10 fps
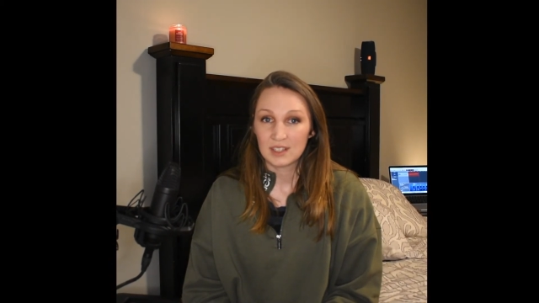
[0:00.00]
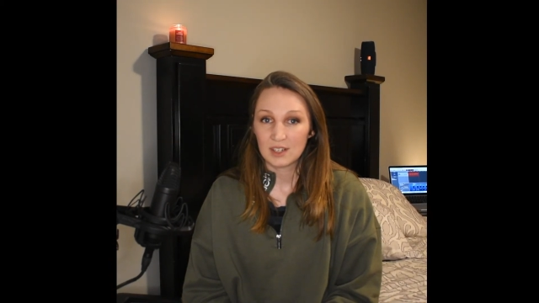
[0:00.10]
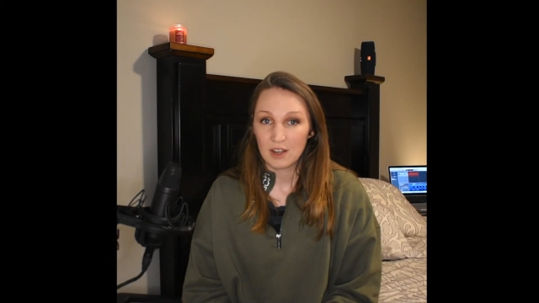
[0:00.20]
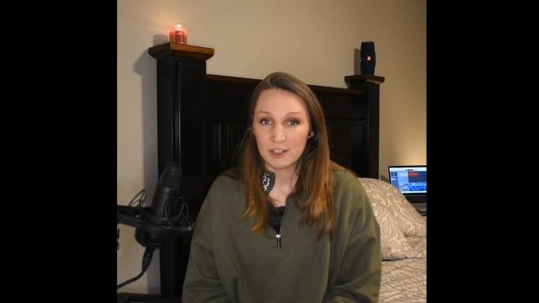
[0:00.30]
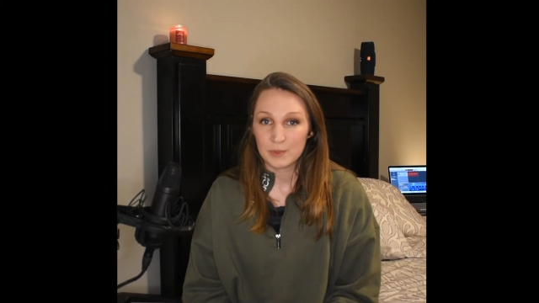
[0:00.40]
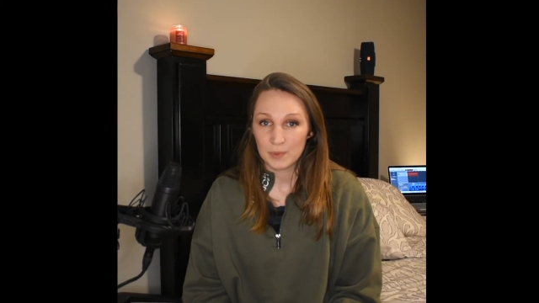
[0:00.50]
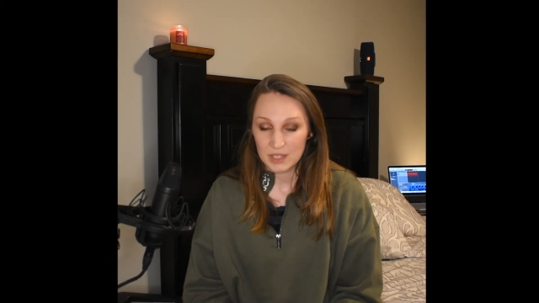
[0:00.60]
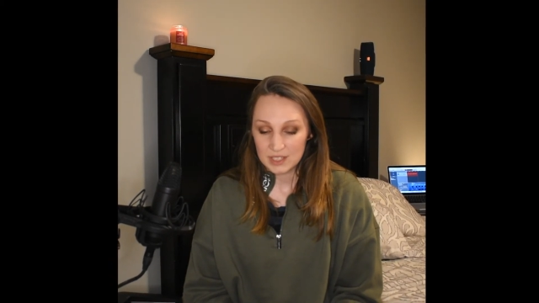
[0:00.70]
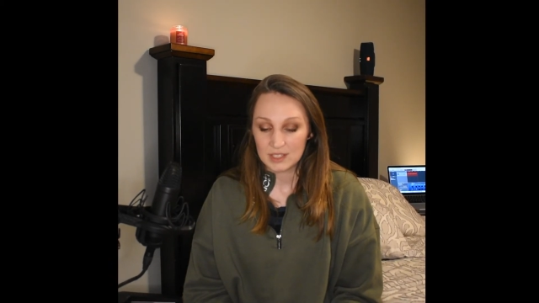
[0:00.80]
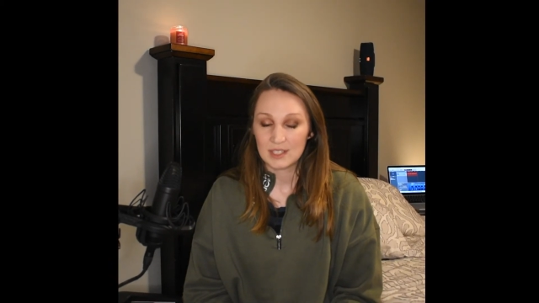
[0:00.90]
God's
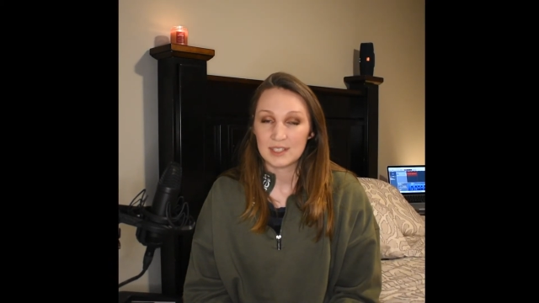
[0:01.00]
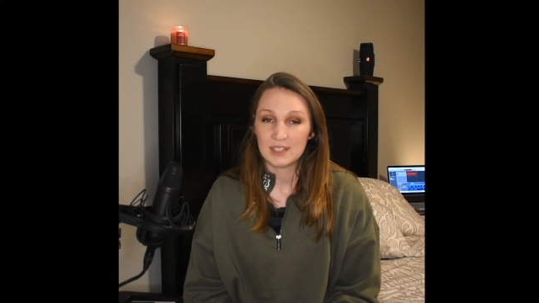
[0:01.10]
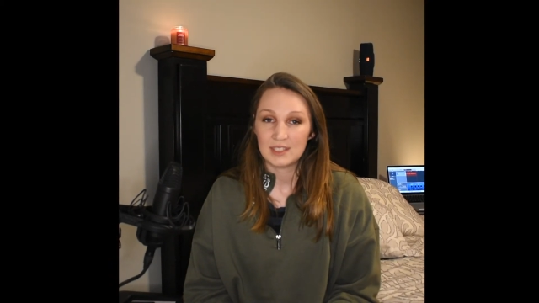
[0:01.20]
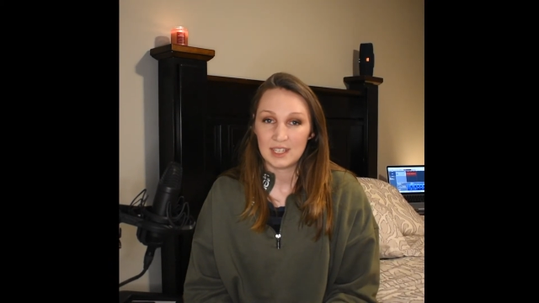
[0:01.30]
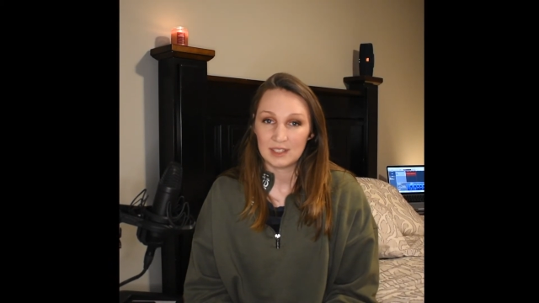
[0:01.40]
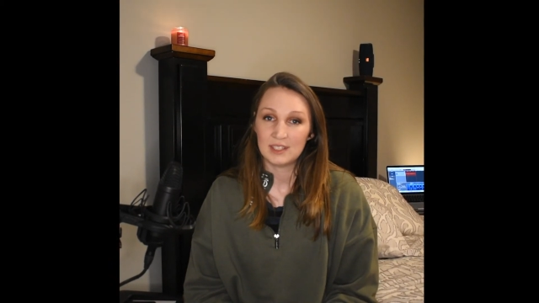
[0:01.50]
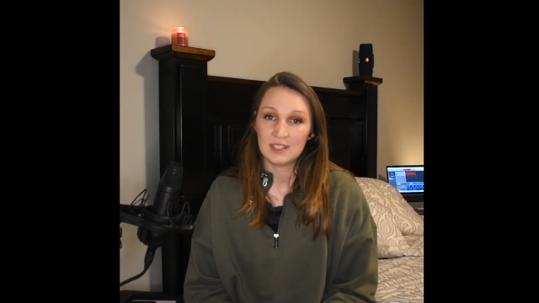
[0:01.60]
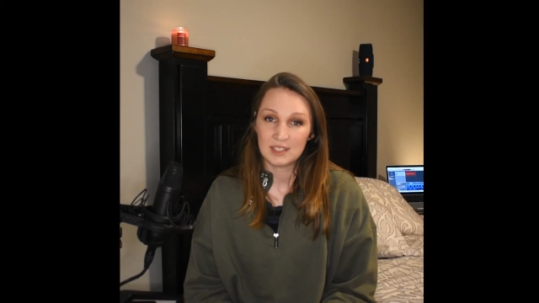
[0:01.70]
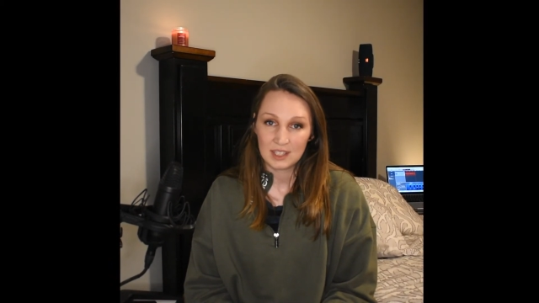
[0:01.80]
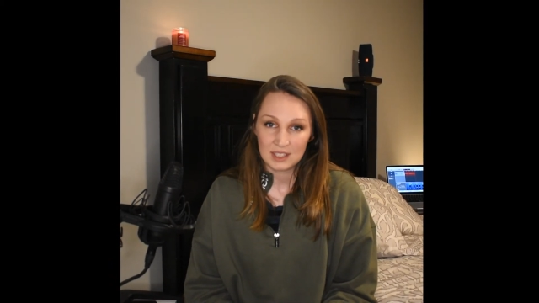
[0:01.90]
presence as a daily
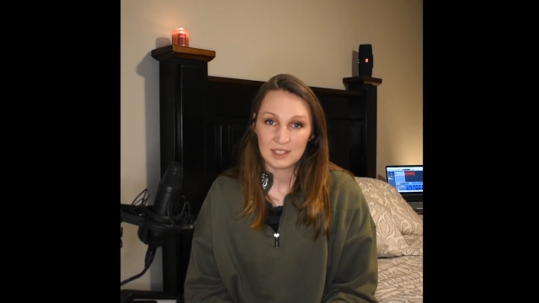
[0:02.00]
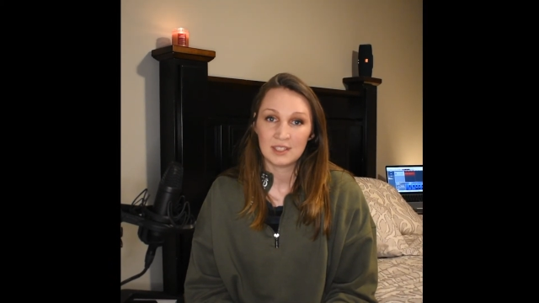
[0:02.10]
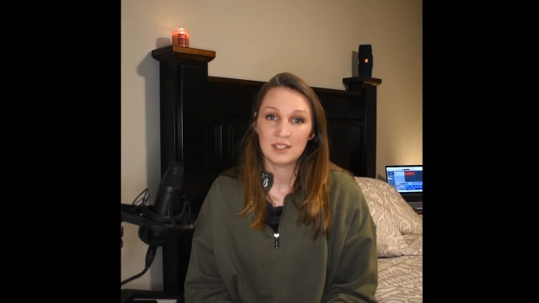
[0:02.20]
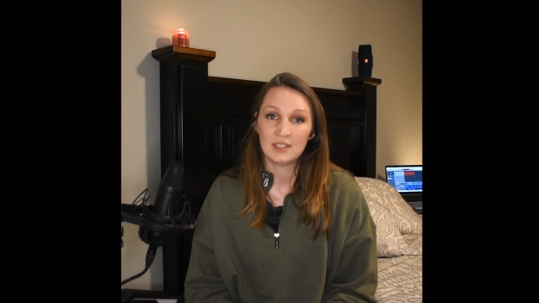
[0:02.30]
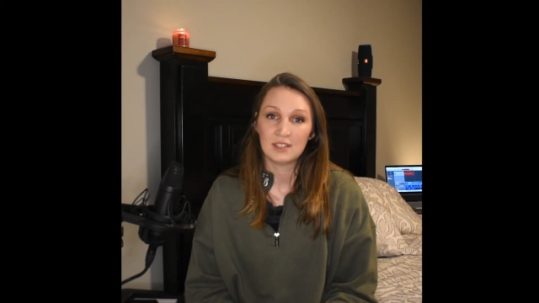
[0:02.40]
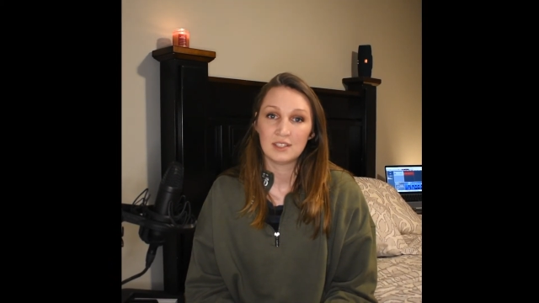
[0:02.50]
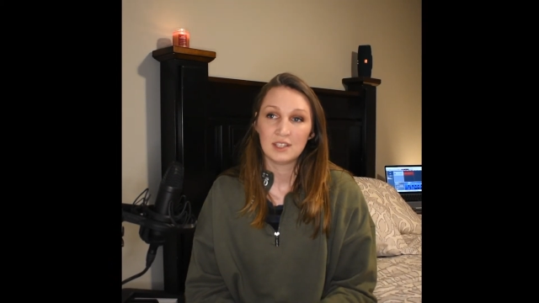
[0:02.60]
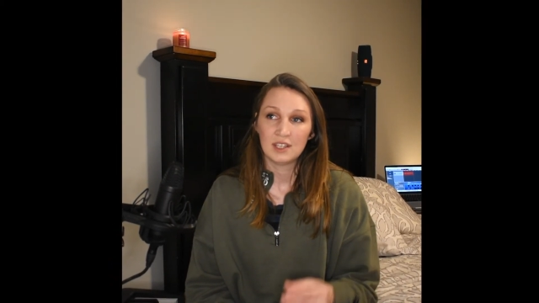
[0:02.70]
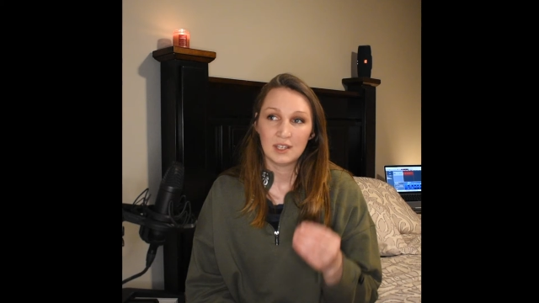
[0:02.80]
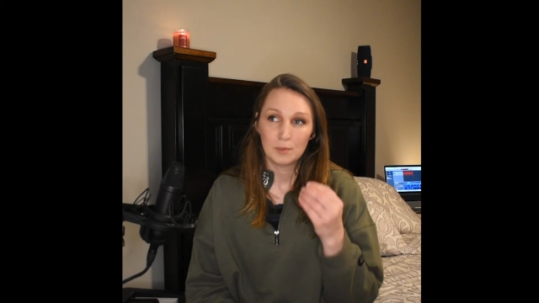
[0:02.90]
sustenance
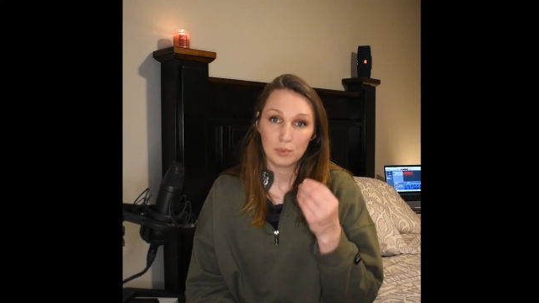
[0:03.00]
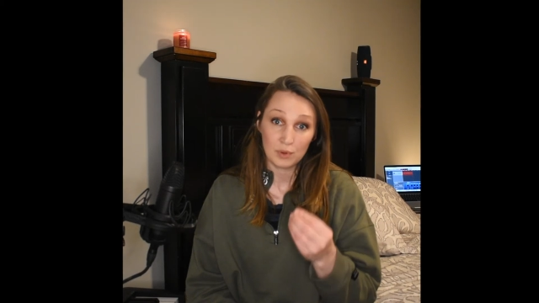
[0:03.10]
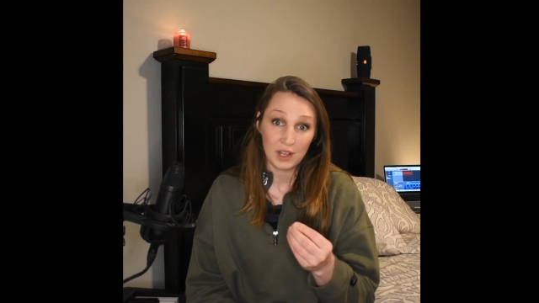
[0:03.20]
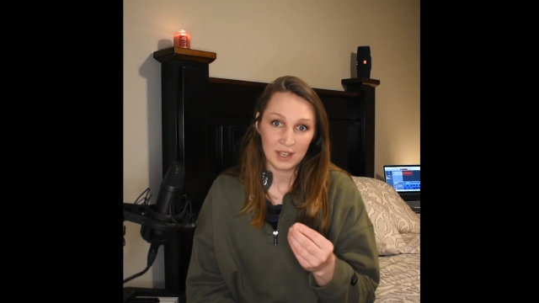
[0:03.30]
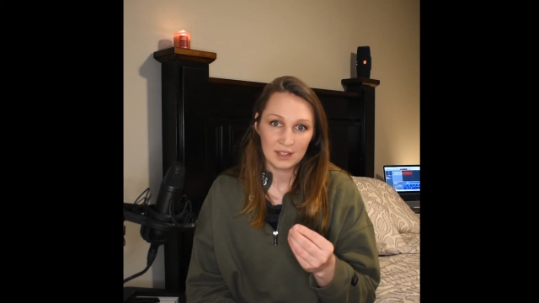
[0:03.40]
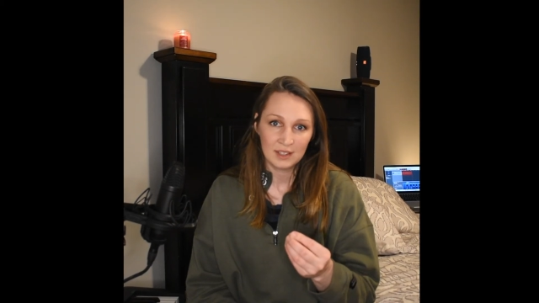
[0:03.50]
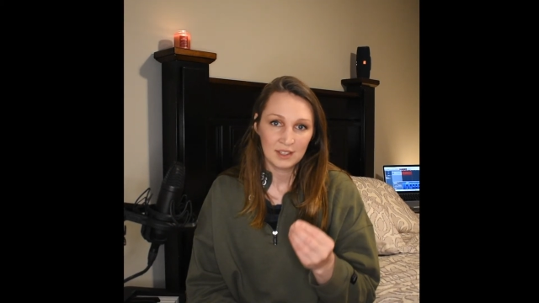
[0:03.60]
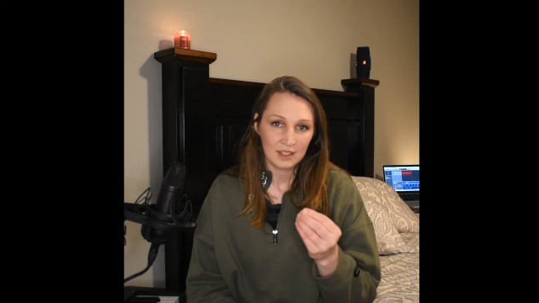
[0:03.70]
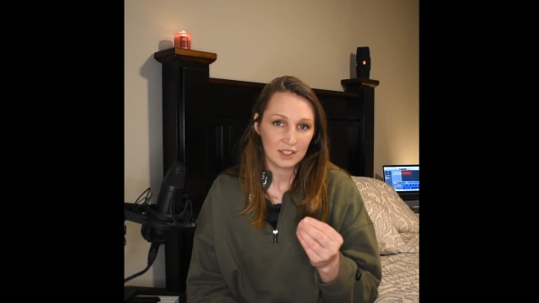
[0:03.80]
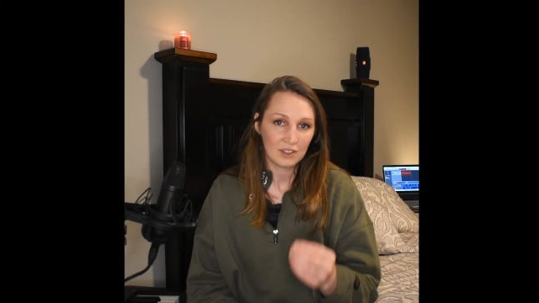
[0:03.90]
bread
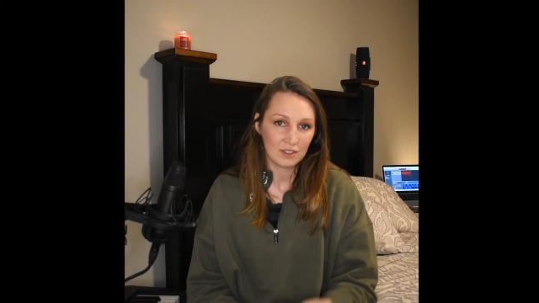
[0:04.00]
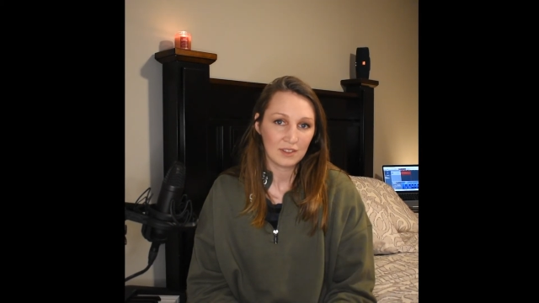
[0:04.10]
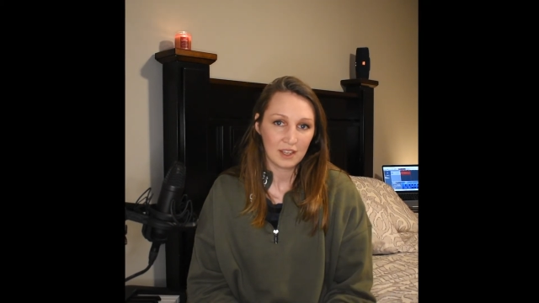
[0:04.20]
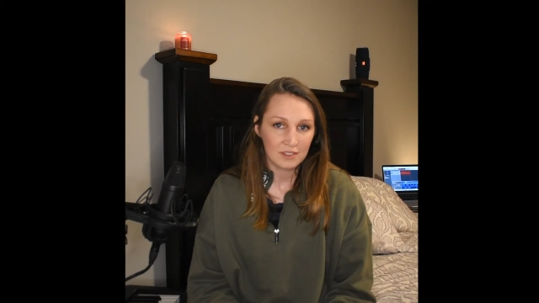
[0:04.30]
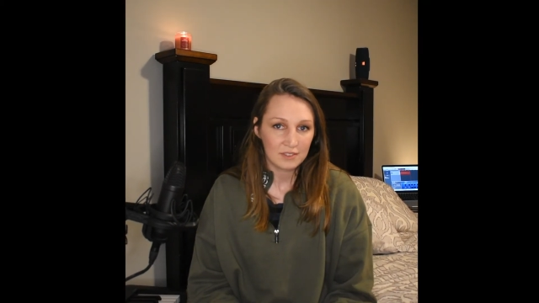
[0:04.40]
in her life.